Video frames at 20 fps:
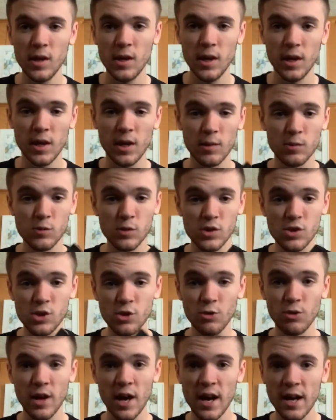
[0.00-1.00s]
It comes with
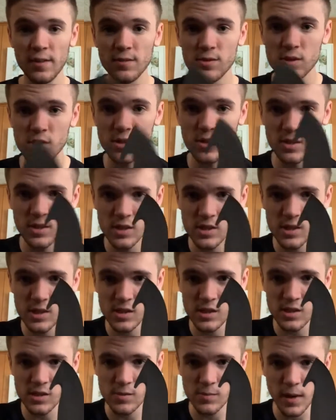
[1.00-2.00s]
2 knives. This
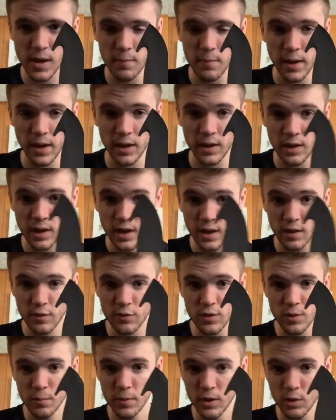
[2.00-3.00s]
is my main knife,
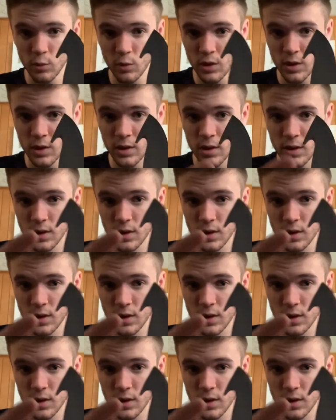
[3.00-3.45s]
the big one.